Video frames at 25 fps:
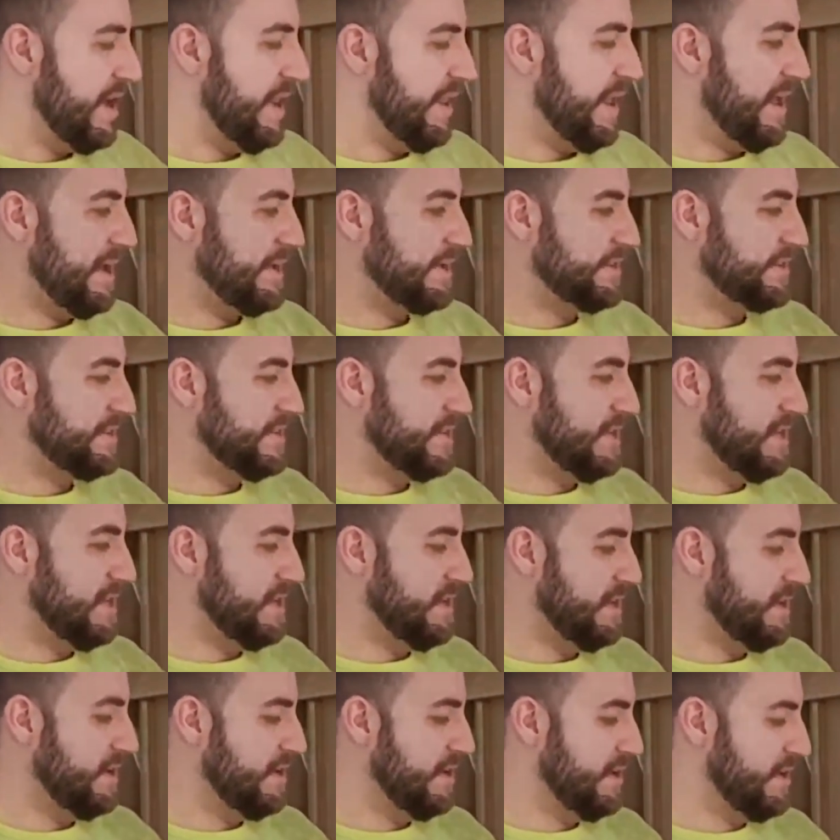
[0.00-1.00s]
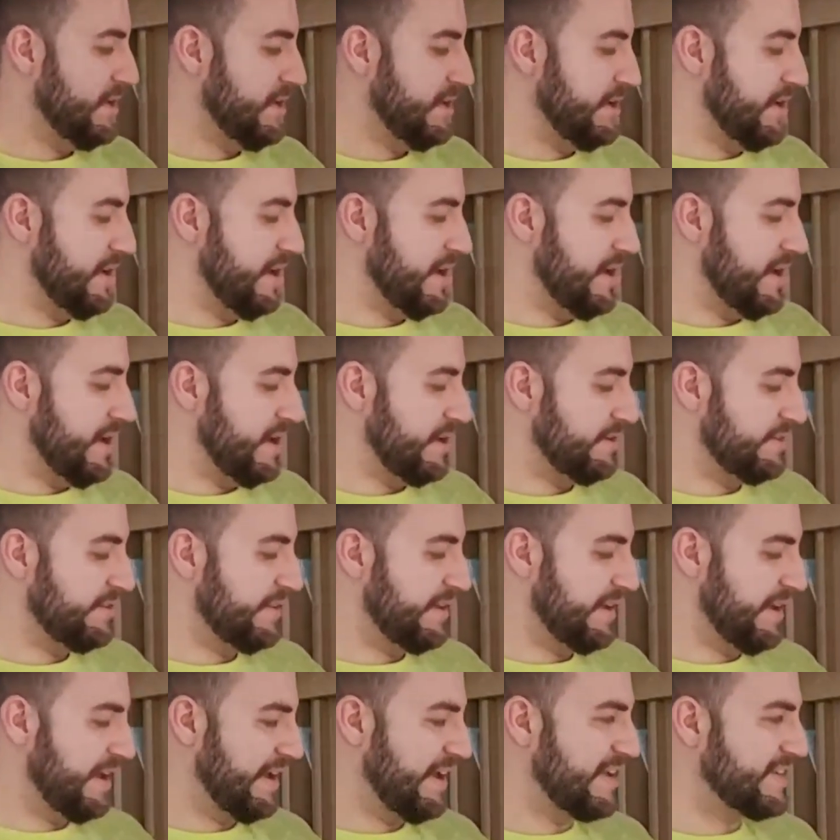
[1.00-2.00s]
It has the, I
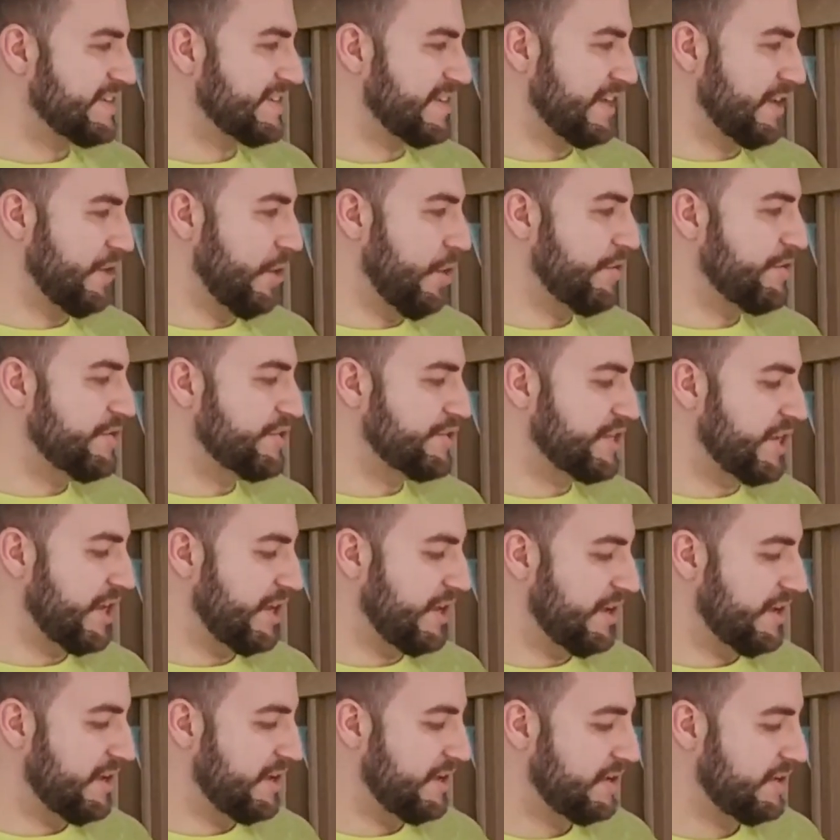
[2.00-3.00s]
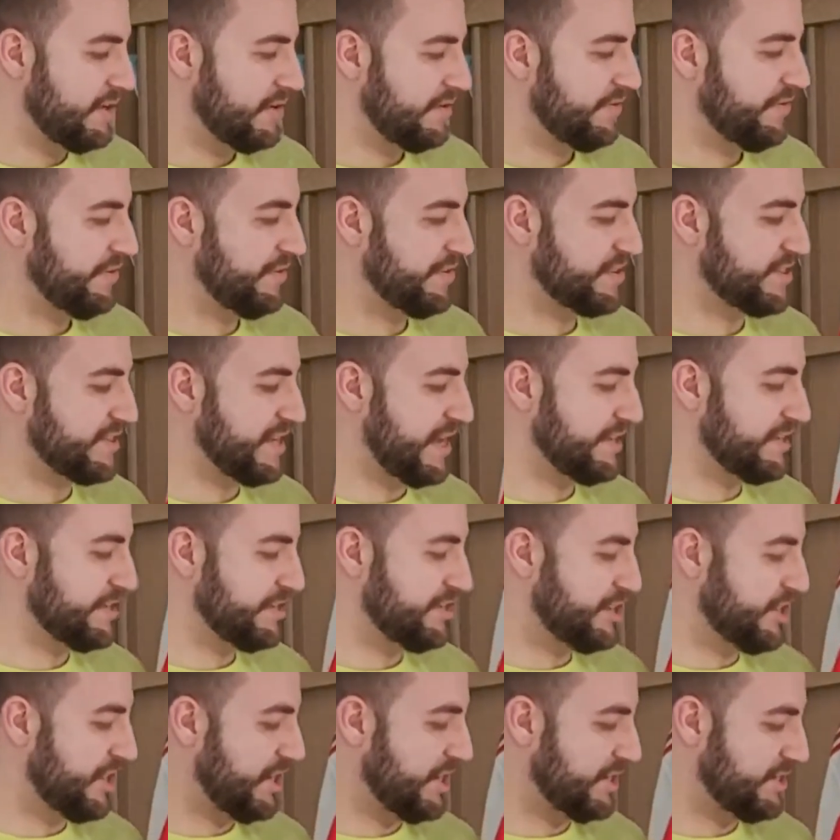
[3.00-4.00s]
guess it's like an orange colour for the standard
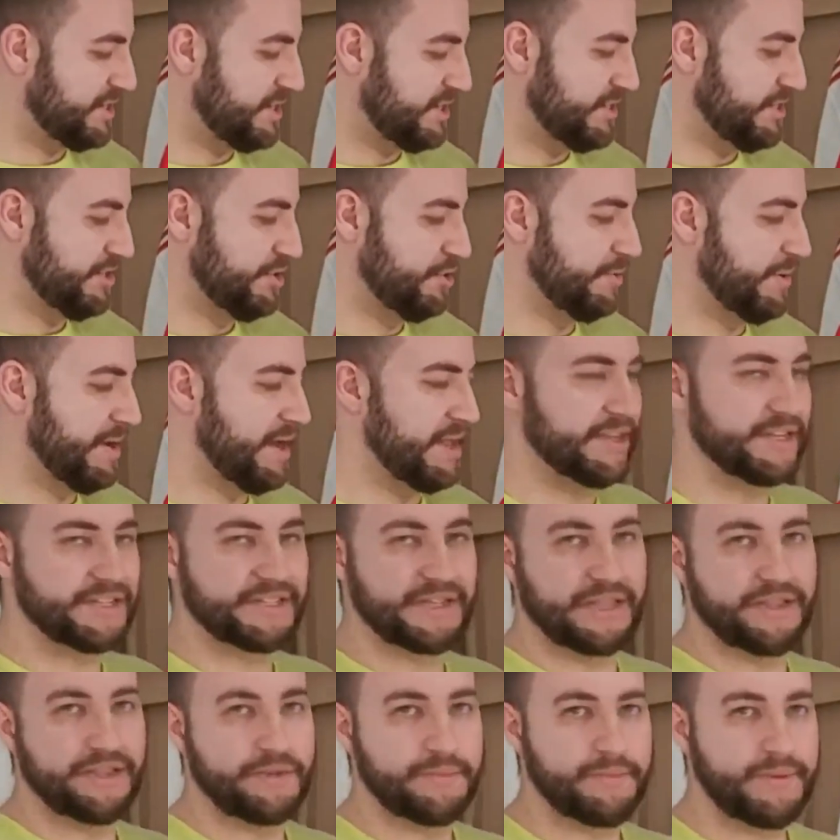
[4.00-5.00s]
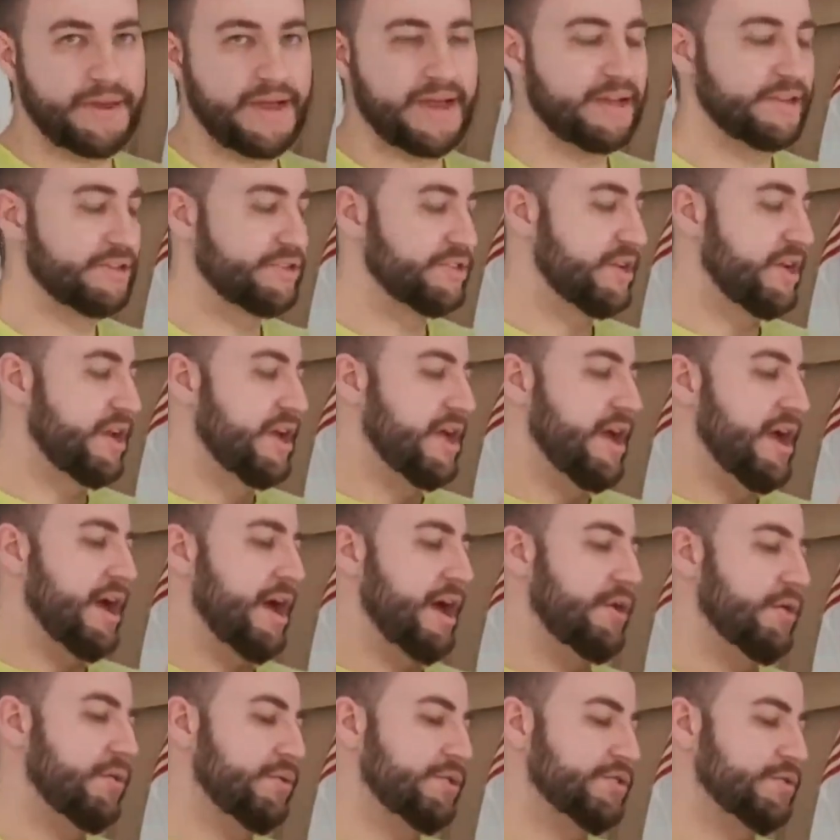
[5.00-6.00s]
charter, New Balance on the badge,
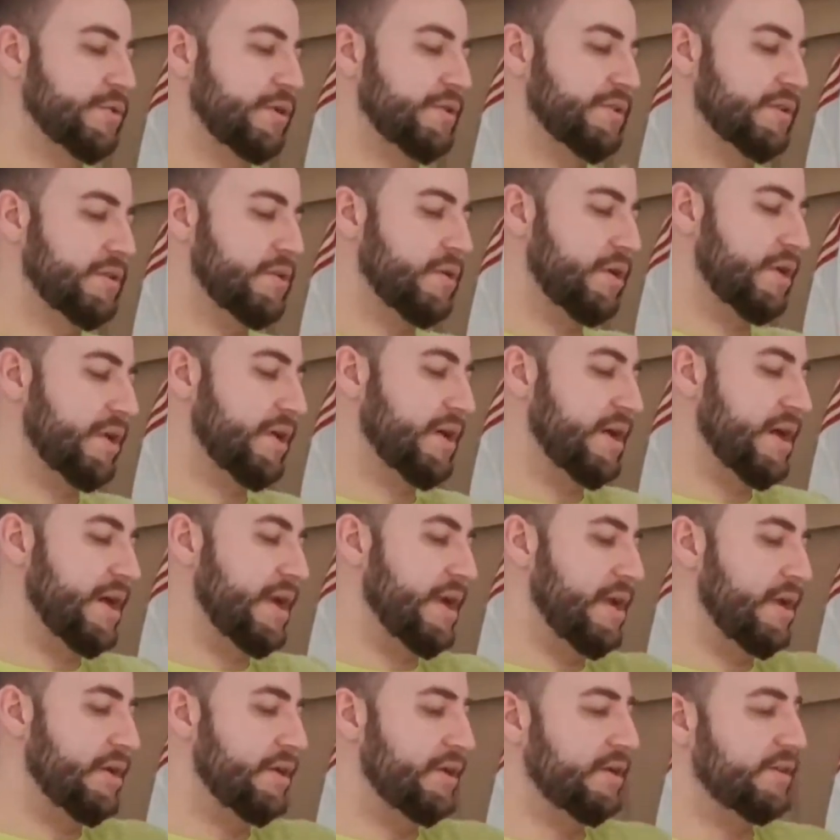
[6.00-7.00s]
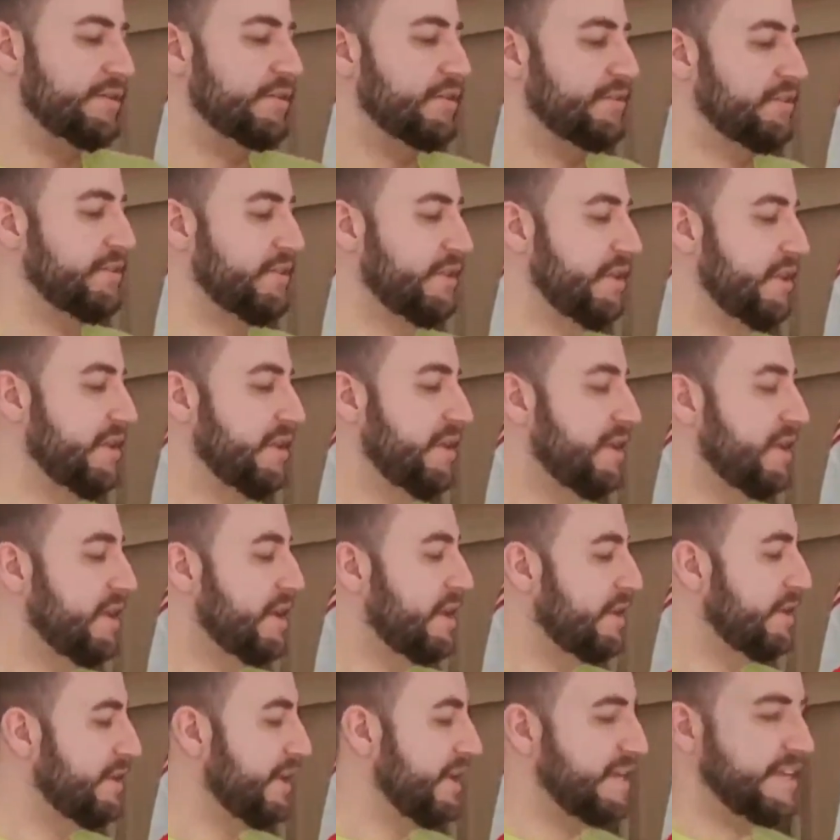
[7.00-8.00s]
and also on the collar. And then it's got the
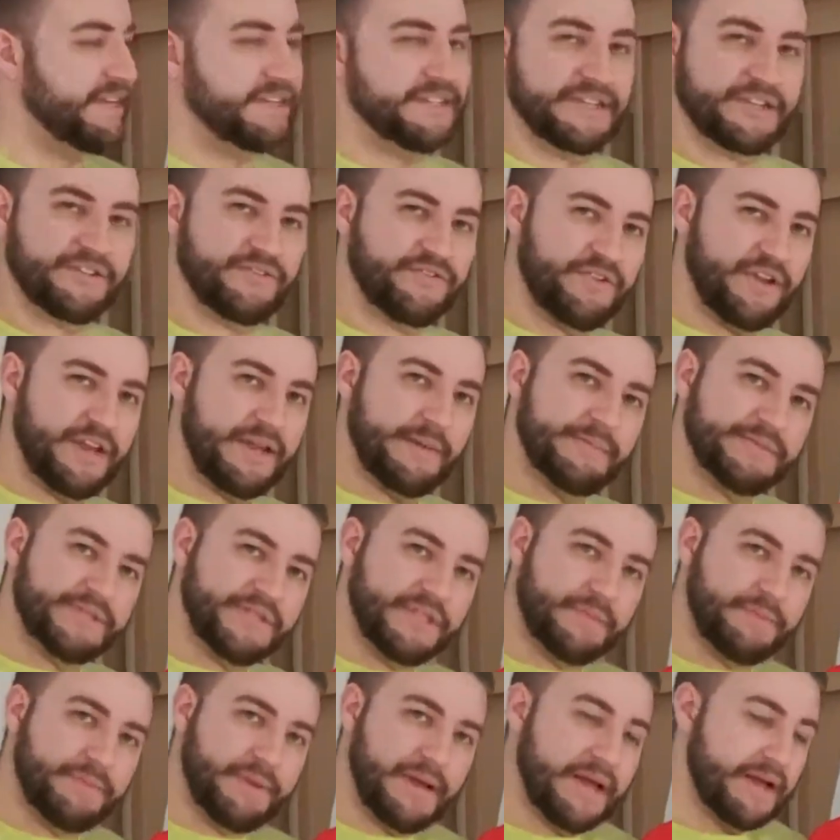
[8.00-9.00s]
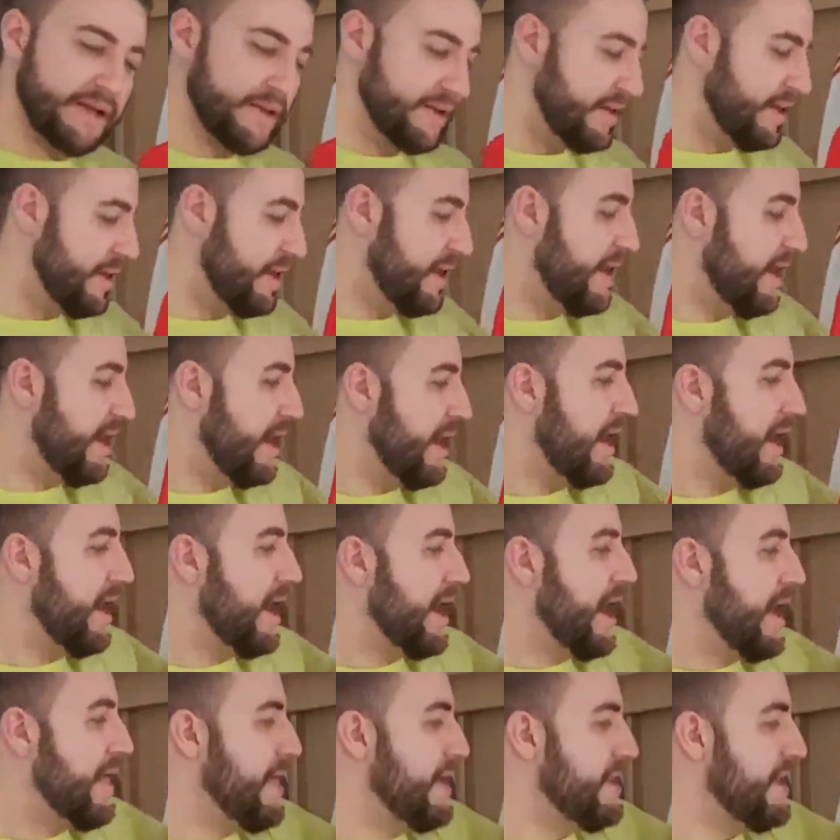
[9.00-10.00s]
96 flames on the back.
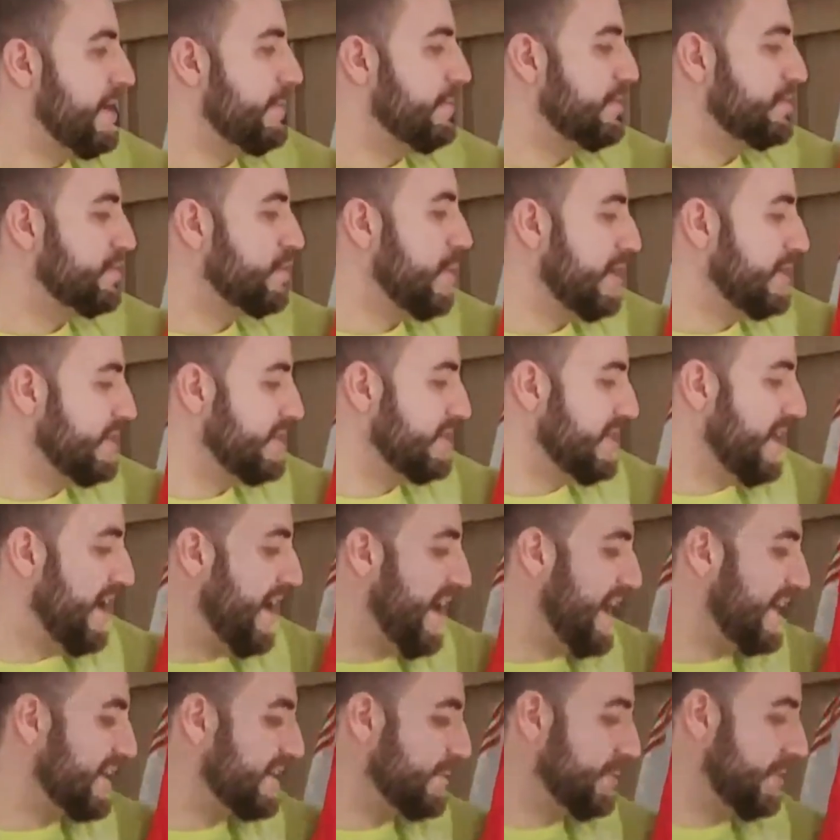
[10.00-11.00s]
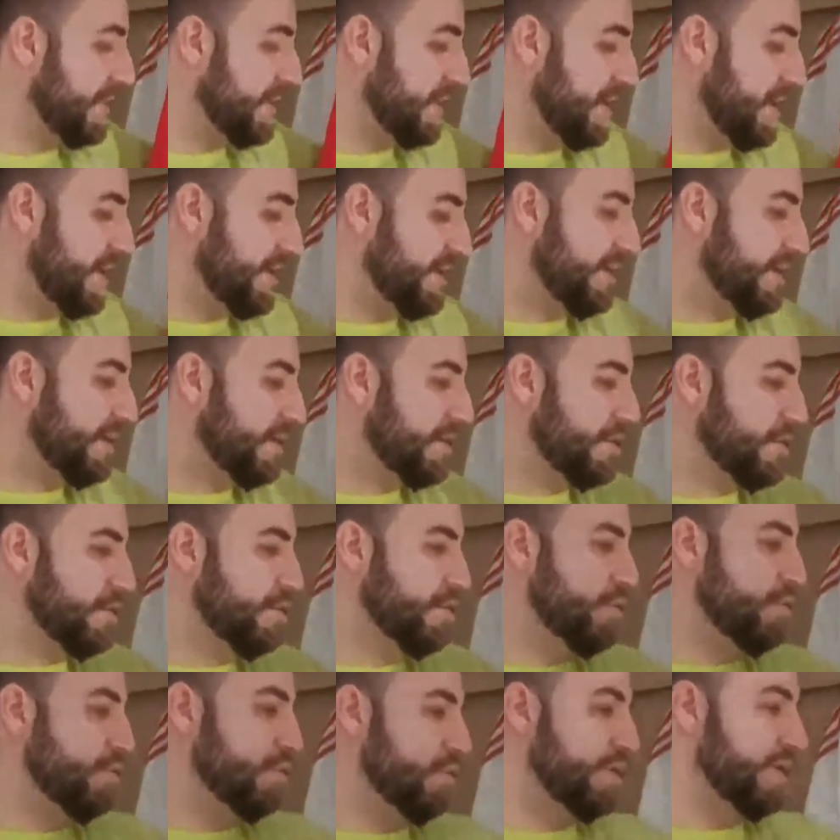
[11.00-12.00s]
And then number 20, Adam Lallana,
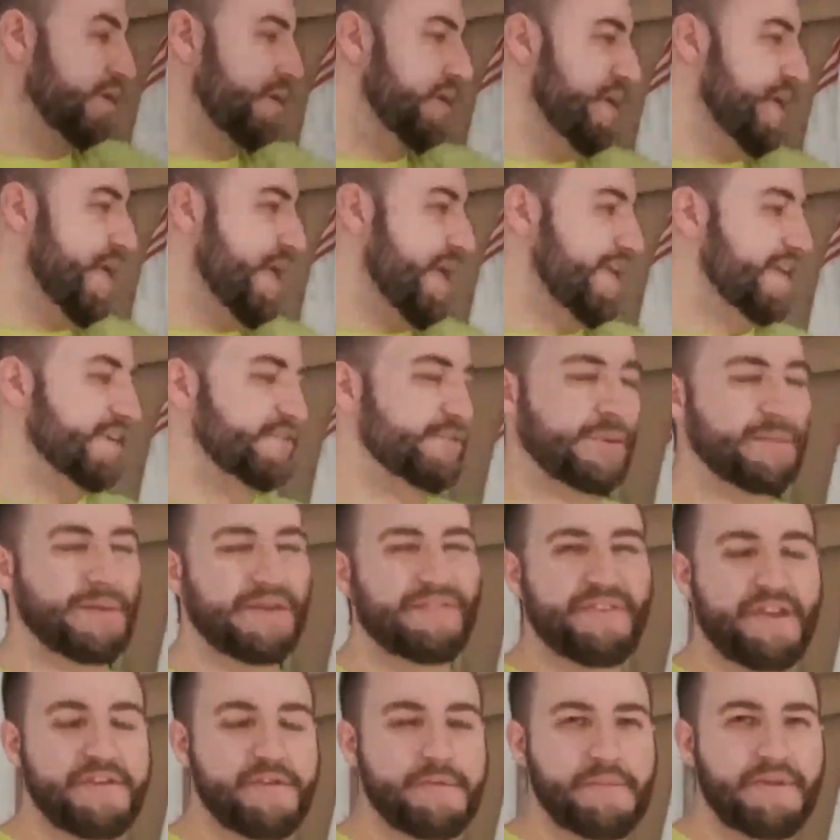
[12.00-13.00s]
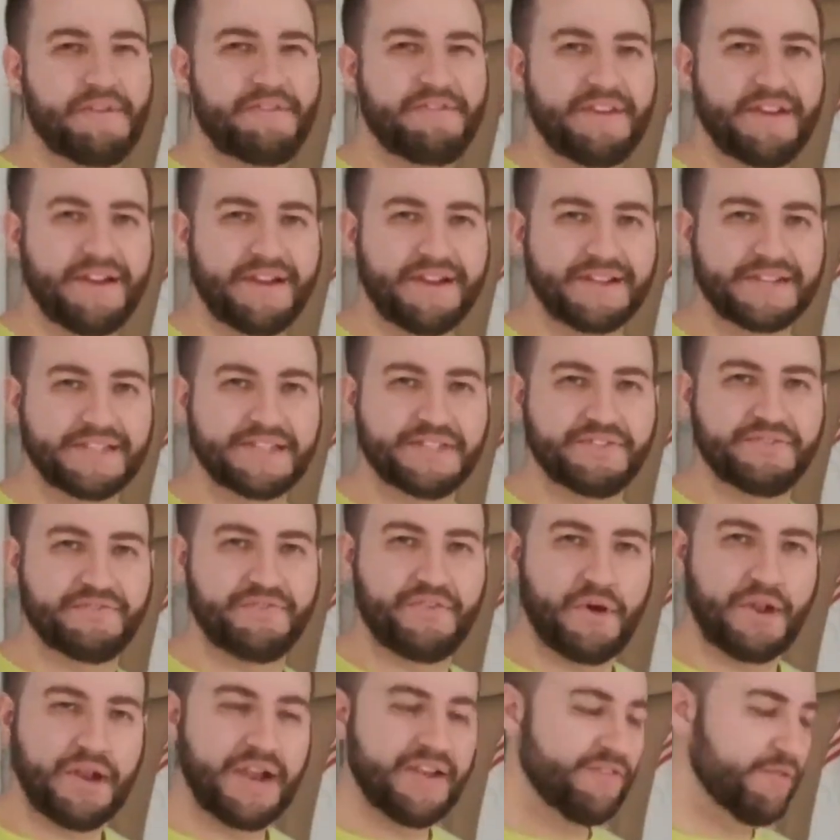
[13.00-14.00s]
who is one of my favourite midfielders
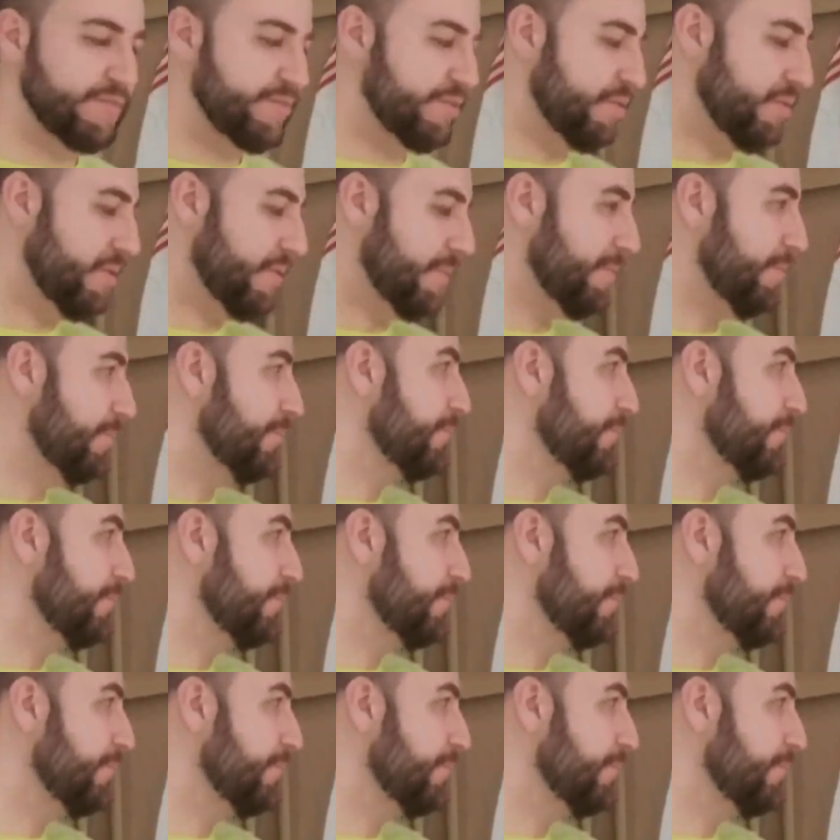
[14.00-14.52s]
for Liverpool.